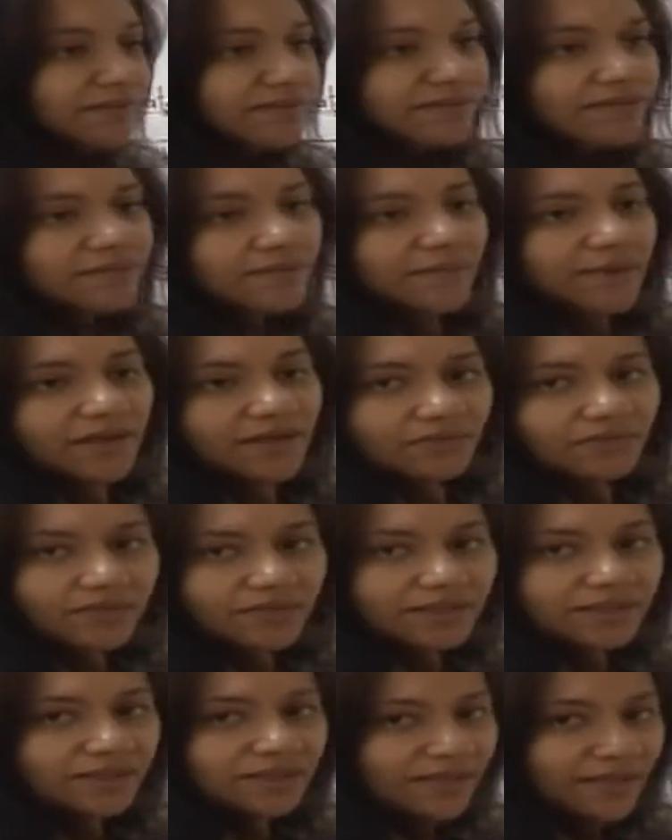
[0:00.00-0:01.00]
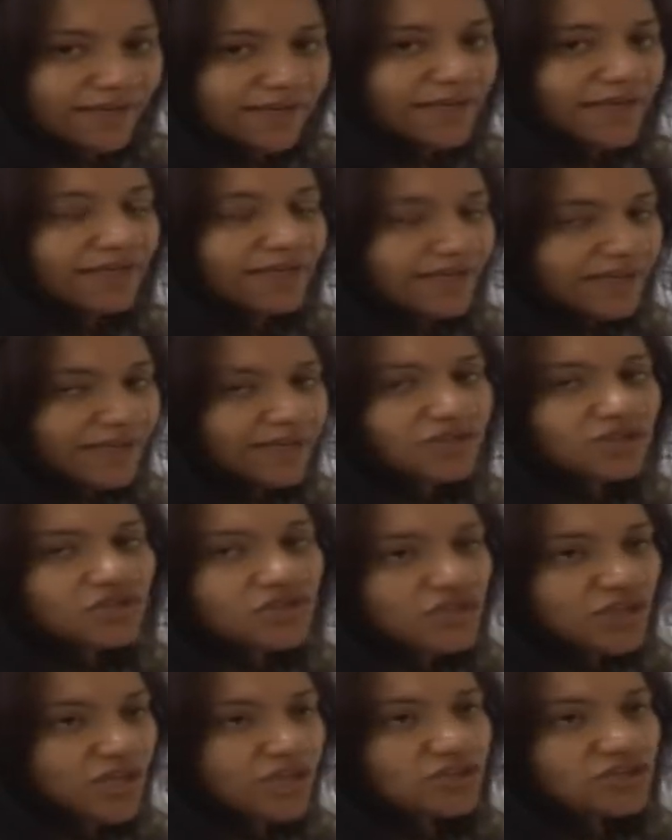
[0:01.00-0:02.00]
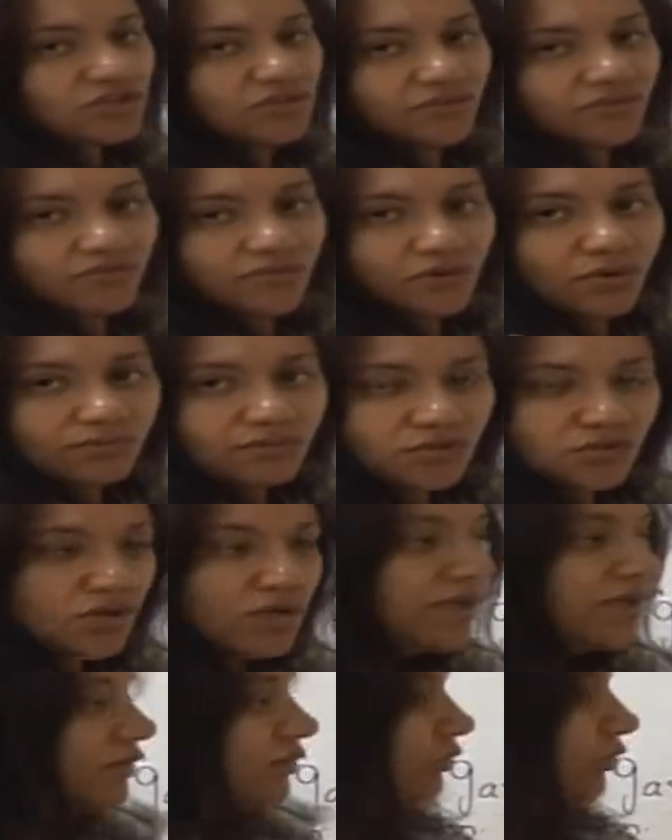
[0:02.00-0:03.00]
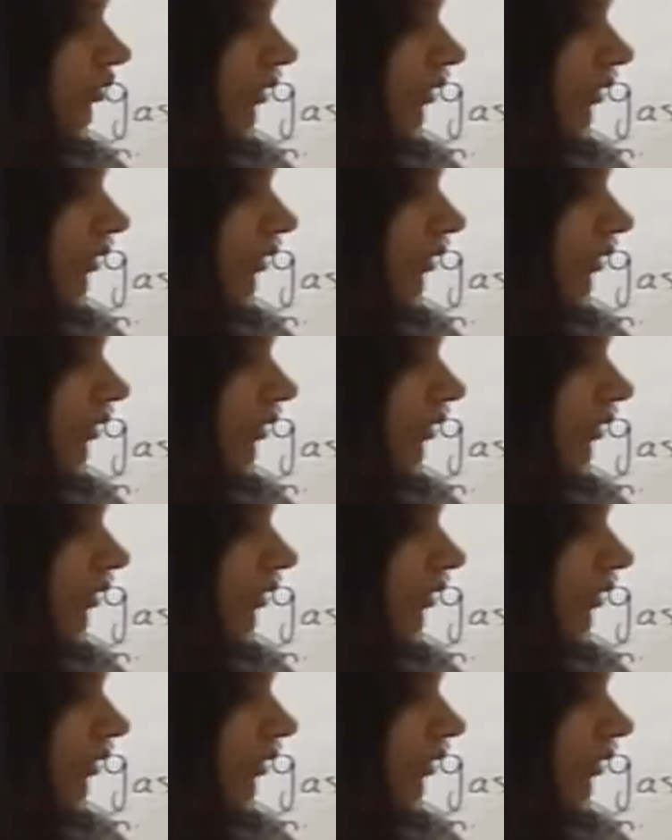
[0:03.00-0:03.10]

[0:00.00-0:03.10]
them. I can change from solid to